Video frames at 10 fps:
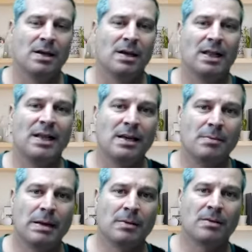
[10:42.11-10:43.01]
a little
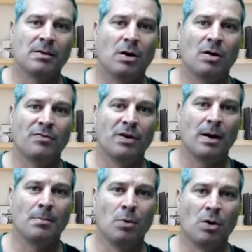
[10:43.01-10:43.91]
bit of
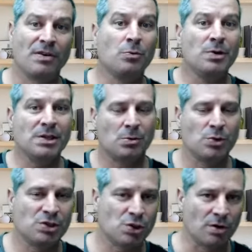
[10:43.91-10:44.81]
more of a
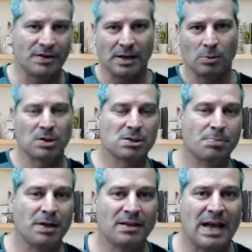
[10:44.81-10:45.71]
reserve, and I will
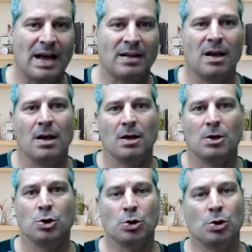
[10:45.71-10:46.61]
explain that,
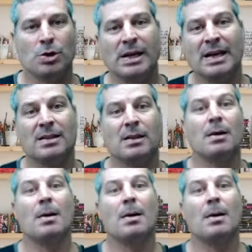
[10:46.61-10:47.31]
you're looking at